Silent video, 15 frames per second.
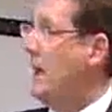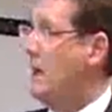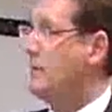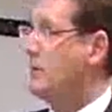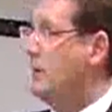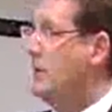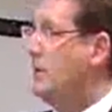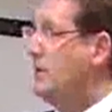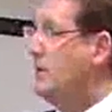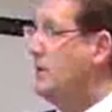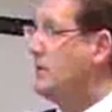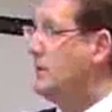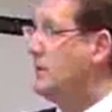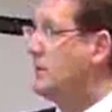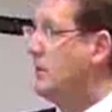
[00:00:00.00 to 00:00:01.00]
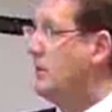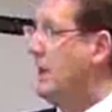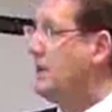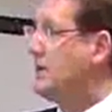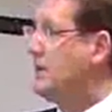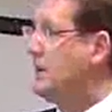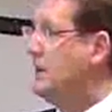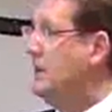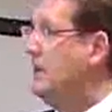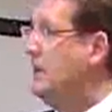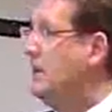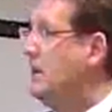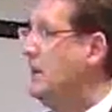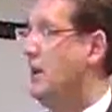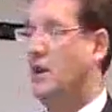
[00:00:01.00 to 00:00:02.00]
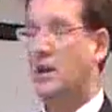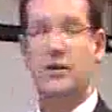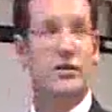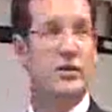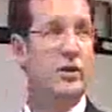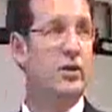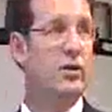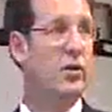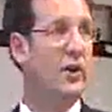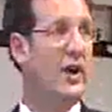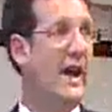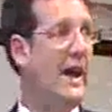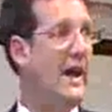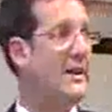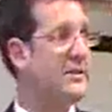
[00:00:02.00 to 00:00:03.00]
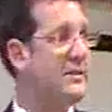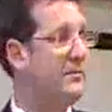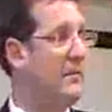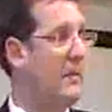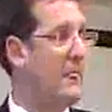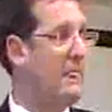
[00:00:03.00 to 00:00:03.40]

Perhaps we could use this capacity to look at